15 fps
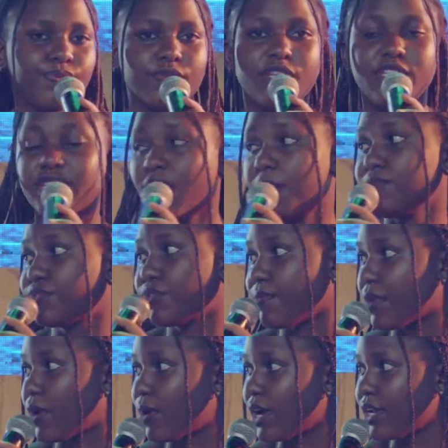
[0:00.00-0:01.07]
it comes from
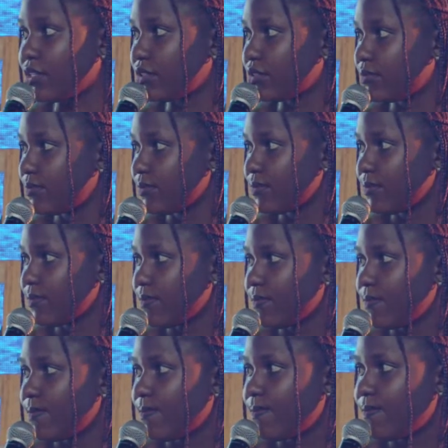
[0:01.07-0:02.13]
the word.
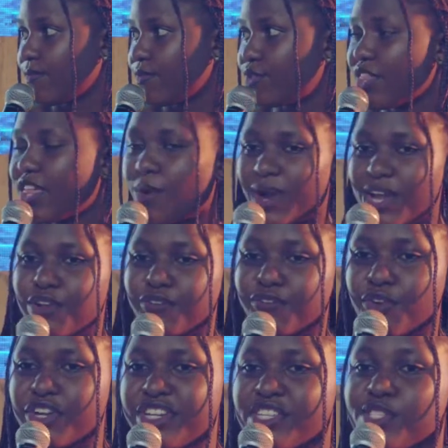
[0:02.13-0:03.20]
So the word of God